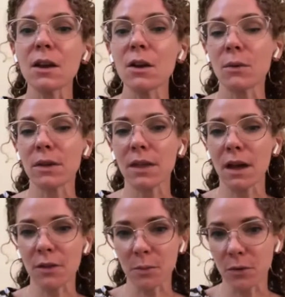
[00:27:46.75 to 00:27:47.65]
with
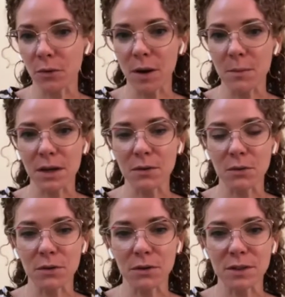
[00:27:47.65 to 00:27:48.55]
other programming, in
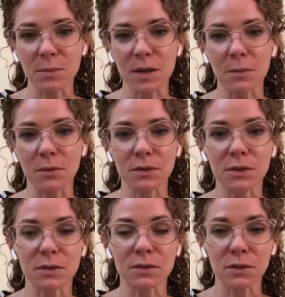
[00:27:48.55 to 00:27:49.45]
order to be able
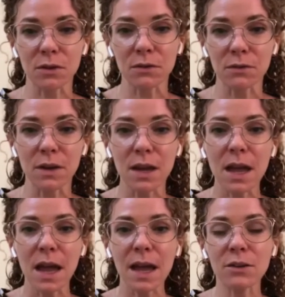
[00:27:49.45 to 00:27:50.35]
to serve
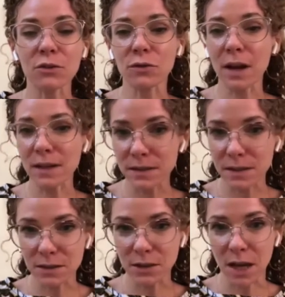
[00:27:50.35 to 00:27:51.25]
and address
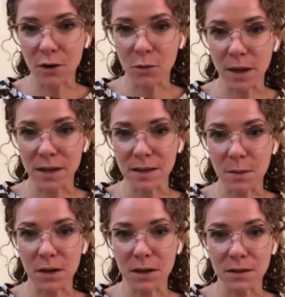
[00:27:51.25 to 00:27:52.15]
this shadow
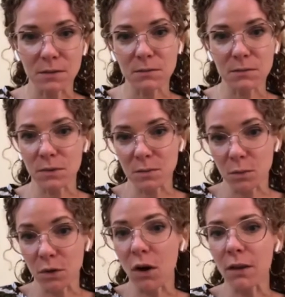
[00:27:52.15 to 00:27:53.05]
pandemic, as
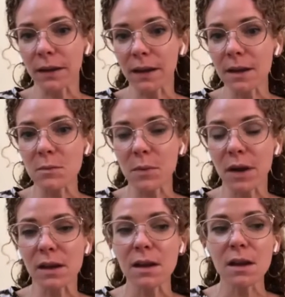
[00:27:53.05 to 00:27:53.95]
we're calling it.
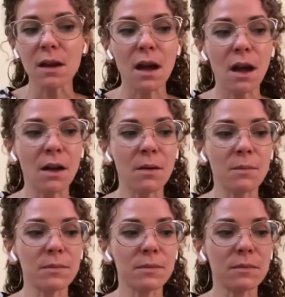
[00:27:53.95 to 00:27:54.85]
But
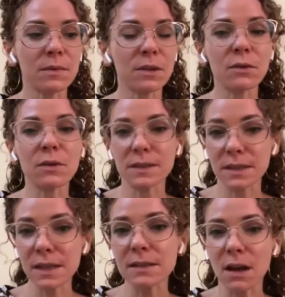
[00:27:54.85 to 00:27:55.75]
this
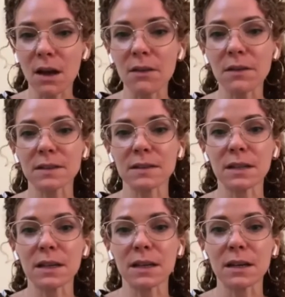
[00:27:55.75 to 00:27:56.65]
is
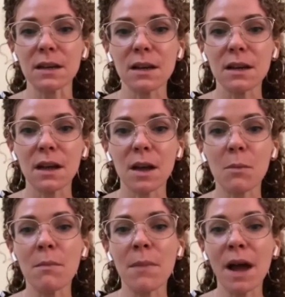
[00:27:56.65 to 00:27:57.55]
obviously a
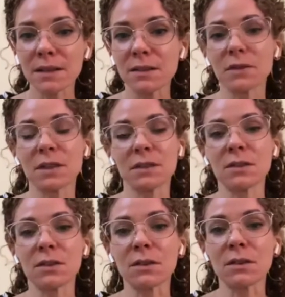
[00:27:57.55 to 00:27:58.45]
massive
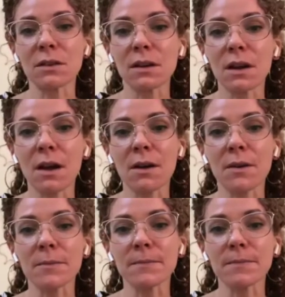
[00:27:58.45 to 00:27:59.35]
concern
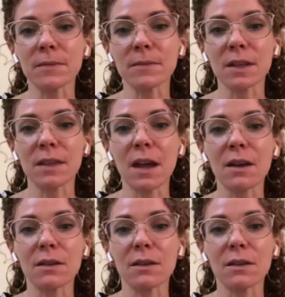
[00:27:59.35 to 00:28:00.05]
that